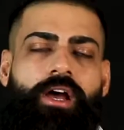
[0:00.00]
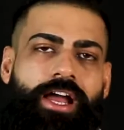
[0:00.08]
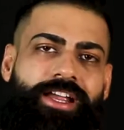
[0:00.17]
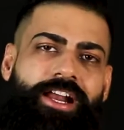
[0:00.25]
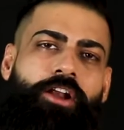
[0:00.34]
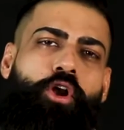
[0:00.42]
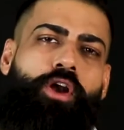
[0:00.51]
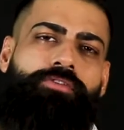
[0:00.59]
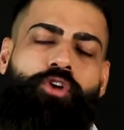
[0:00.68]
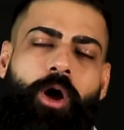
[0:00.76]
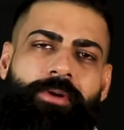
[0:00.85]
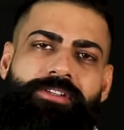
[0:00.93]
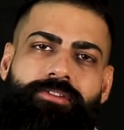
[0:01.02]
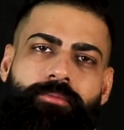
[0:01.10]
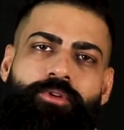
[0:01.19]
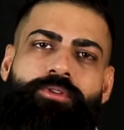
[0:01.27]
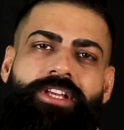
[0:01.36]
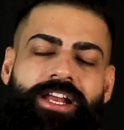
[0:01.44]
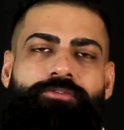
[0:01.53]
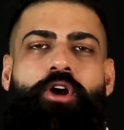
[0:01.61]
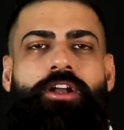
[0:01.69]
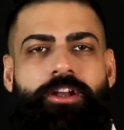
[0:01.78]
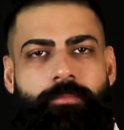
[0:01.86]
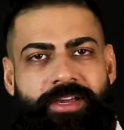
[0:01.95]
I get a lot of comments from you that I've
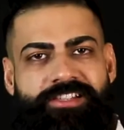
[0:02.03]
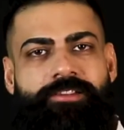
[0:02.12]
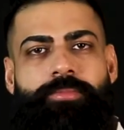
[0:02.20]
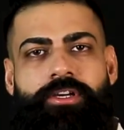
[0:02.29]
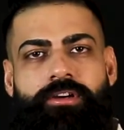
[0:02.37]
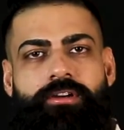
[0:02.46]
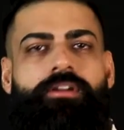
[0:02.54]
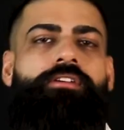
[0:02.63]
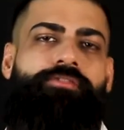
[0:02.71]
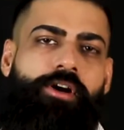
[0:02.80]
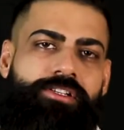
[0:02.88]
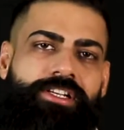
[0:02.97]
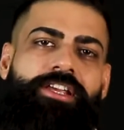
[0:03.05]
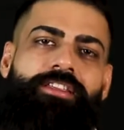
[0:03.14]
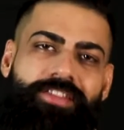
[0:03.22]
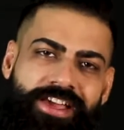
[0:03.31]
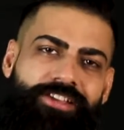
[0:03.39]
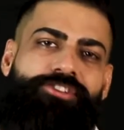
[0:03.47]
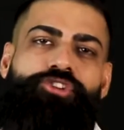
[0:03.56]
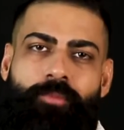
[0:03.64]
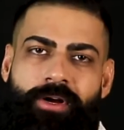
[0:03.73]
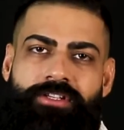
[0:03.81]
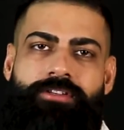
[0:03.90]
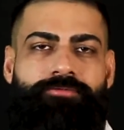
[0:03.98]
got an amazing beard. Firstly, thank you so
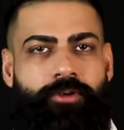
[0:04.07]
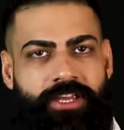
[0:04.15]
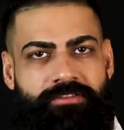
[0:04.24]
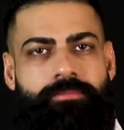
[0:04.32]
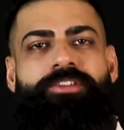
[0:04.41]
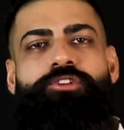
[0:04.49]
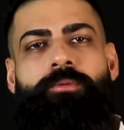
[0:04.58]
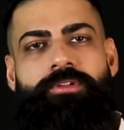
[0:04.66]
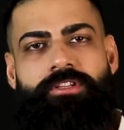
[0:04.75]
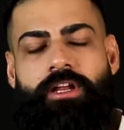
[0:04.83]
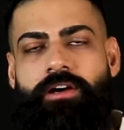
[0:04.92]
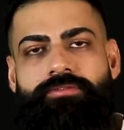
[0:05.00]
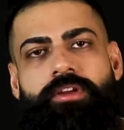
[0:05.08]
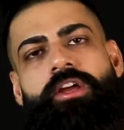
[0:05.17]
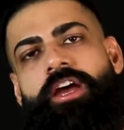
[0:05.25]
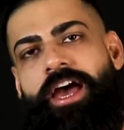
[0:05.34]
much for giving me so much love.